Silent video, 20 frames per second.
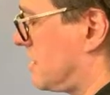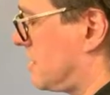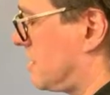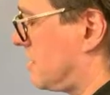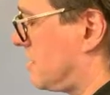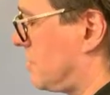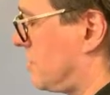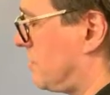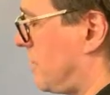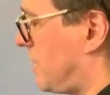
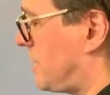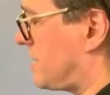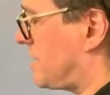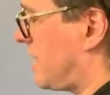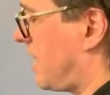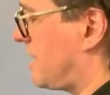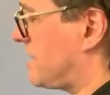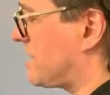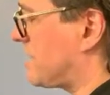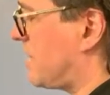do my
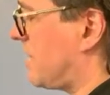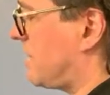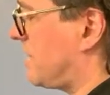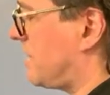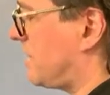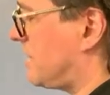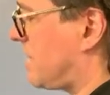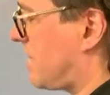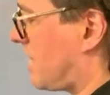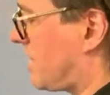slice
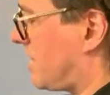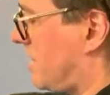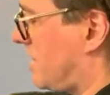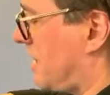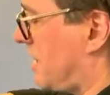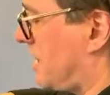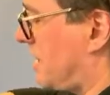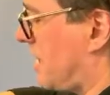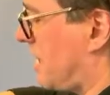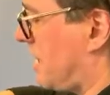cutting
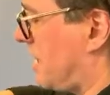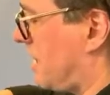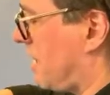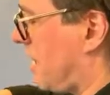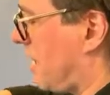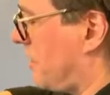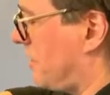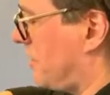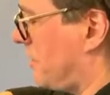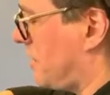technique, and
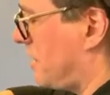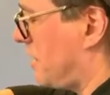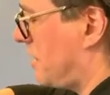now